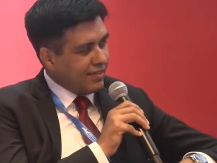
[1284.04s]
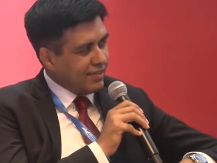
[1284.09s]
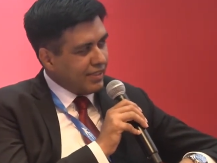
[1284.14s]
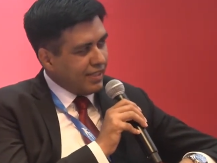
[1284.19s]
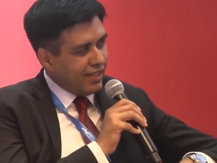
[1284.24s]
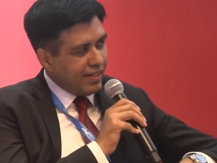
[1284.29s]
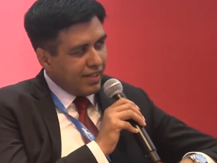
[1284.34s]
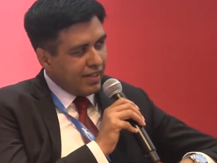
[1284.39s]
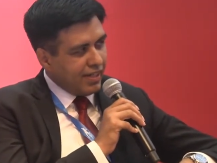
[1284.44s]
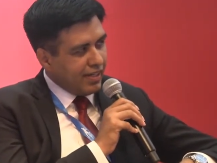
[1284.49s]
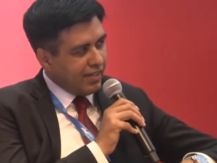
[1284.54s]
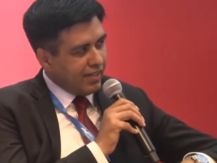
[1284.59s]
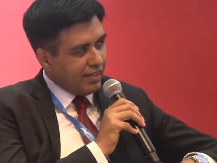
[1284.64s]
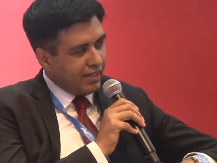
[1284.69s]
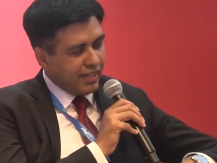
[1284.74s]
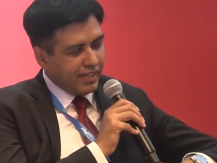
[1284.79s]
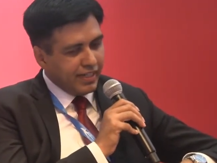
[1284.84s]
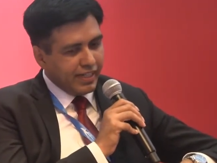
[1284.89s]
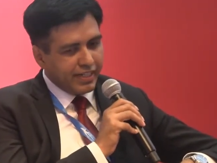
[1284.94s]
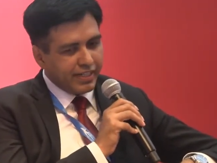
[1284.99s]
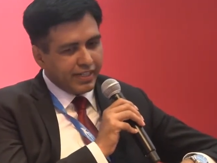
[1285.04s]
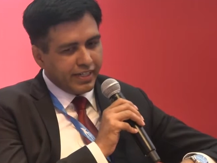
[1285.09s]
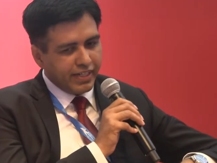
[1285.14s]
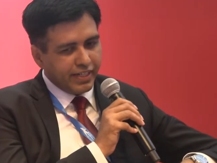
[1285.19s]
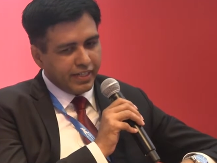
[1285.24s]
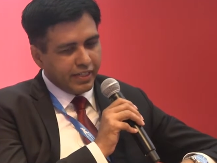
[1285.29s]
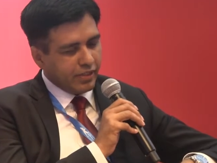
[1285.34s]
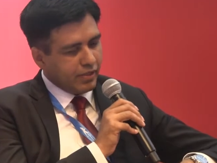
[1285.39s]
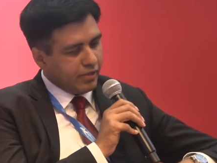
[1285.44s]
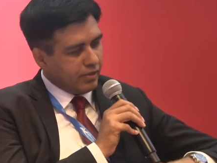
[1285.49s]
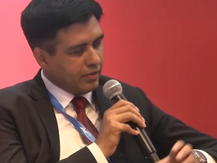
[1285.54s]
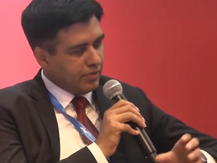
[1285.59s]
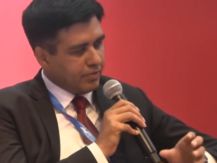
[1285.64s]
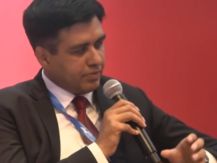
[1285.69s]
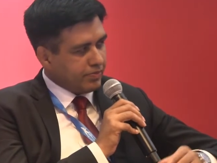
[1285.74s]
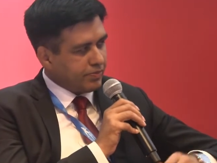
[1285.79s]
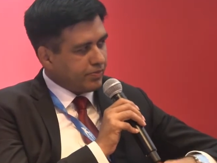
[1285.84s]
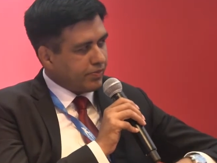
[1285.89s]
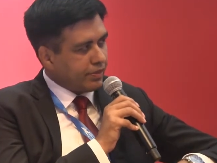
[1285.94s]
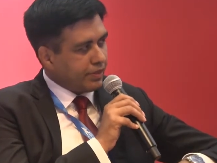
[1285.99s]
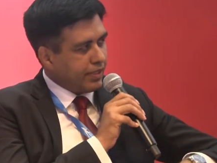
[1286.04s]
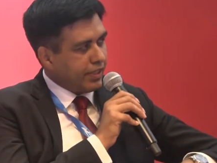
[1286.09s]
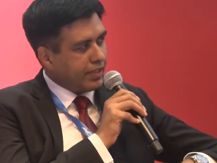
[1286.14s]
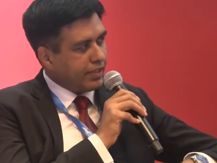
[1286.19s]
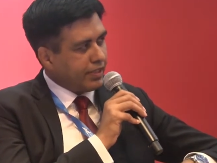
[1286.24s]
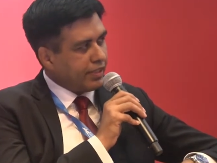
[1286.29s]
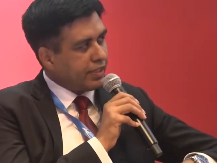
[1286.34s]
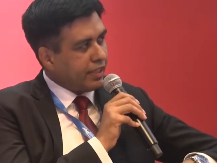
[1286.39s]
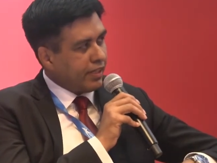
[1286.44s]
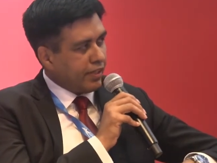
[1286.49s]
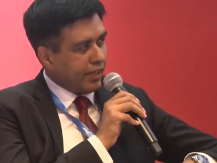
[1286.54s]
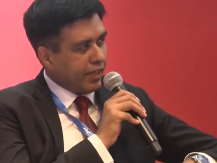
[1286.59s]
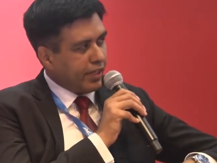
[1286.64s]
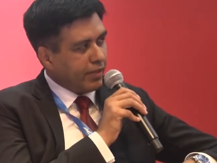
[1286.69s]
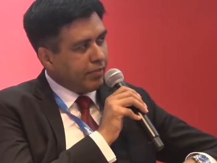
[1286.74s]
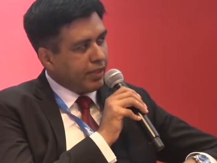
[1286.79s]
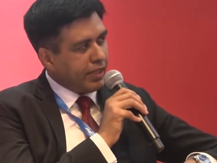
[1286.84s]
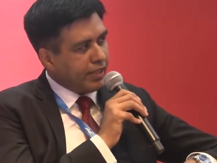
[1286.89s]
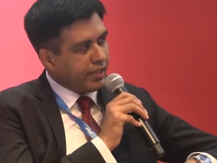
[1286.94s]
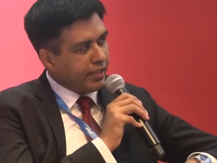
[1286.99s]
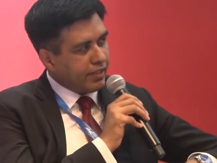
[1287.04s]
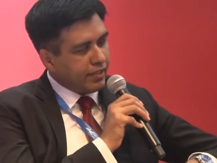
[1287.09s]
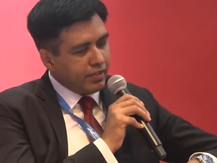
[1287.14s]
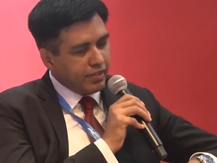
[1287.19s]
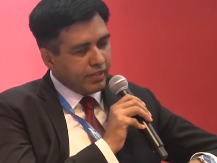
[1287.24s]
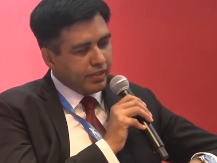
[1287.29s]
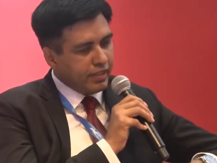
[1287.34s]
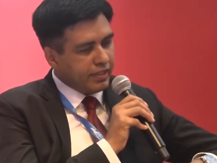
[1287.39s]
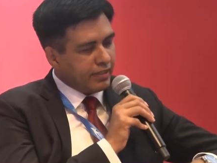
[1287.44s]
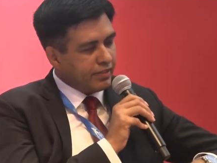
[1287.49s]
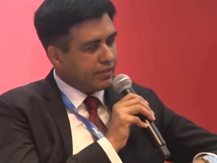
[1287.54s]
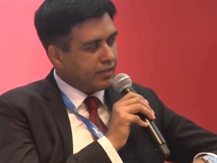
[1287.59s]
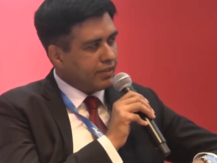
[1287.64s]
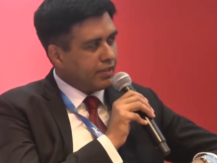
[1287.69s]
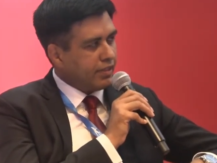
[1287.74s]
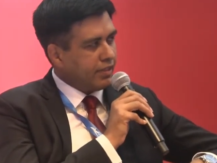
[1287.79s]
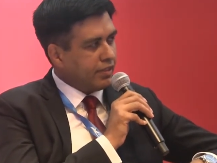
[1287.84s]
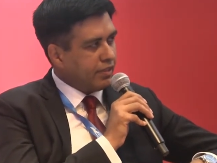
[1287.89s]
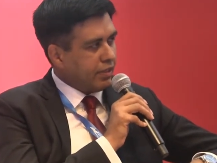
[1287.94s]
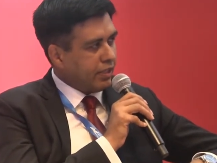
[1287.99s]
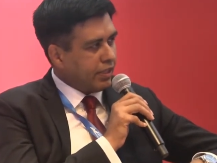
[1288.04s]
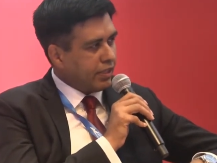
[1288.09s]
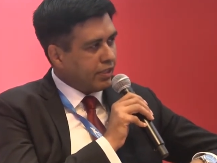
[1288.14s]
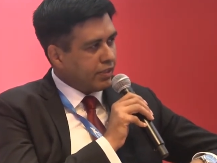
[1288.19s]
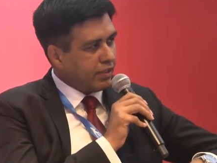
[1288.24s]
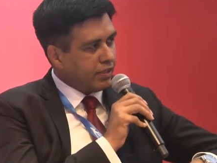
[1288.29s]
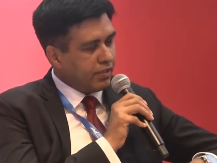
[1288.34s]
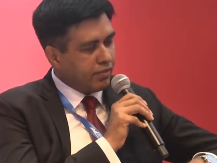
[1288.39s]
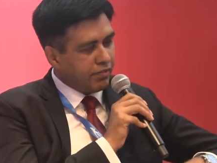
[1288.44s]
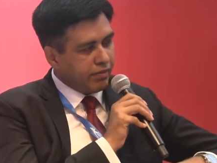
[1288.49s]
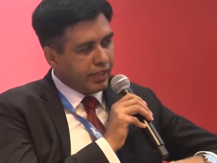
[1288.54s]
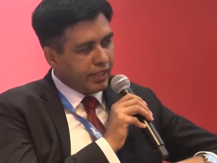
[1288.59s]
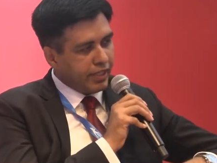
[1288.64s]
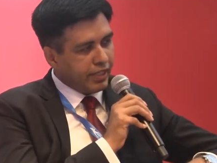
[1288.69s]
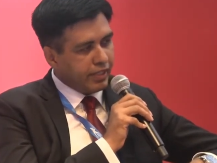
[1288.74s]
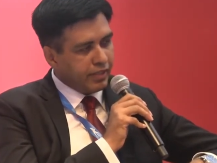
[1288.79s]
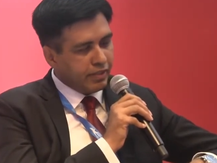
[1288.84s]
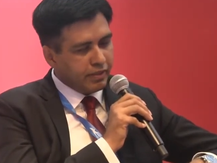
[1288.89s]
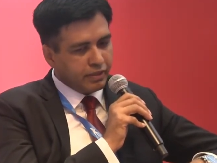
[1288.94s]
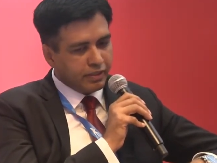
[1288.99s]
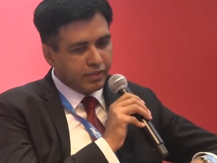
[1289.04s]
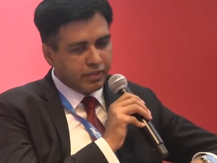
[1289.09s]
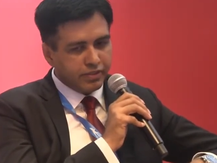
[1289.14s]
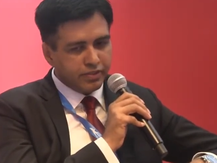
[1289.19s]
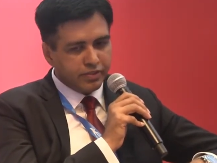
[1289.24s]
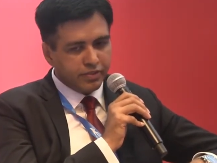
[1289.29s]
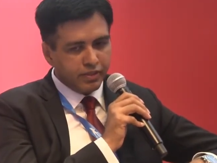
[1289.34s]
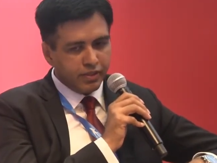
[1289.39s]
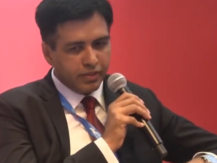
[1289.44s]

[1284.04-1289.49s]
Yeah, I agree air medical is another very